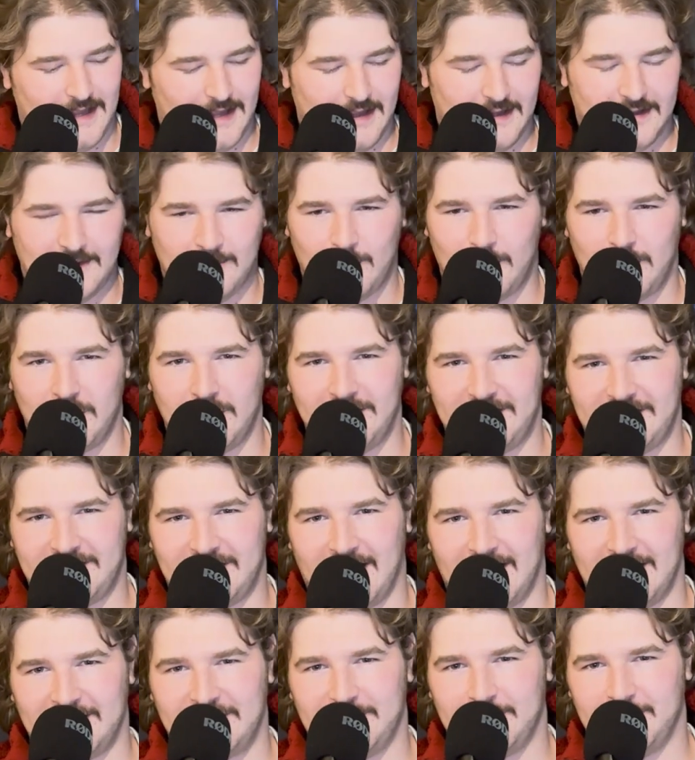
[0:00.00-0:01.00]
What is
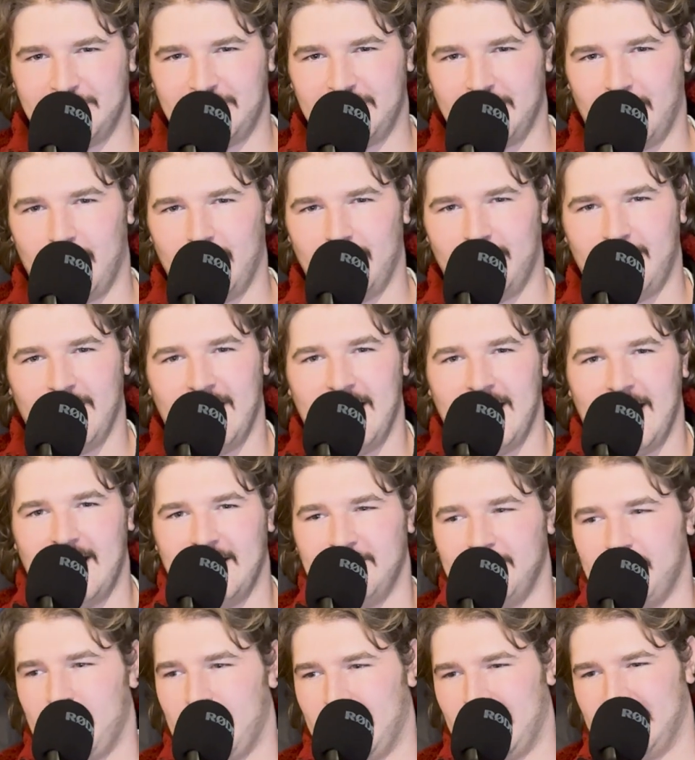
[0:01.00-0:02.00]
that? Some sort
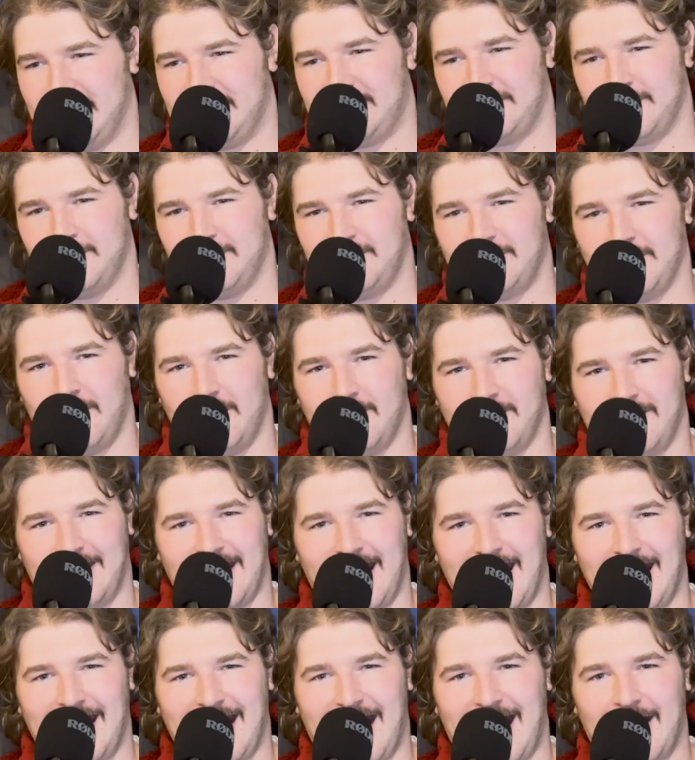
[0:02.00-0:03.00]
of
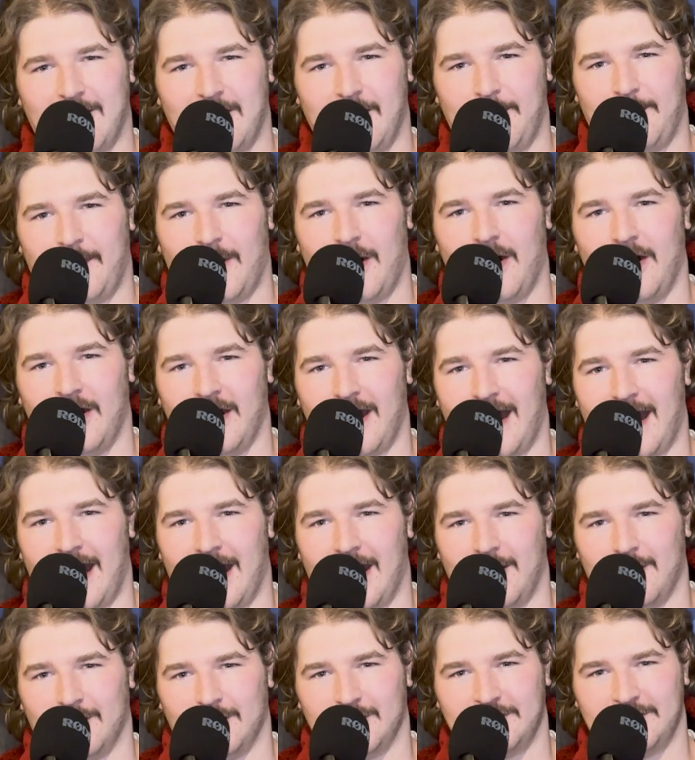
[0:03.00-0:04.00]
gay Harry Potter
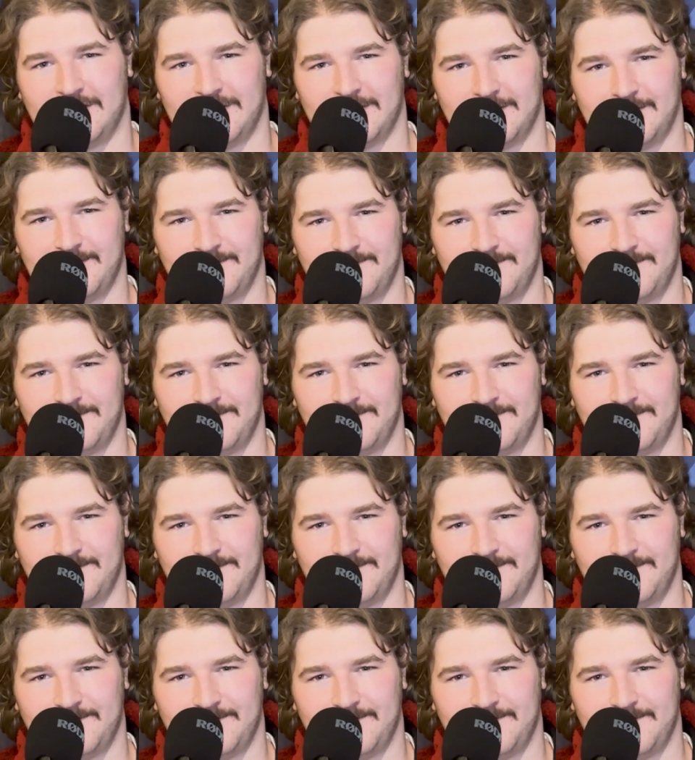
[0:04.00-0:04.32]
house.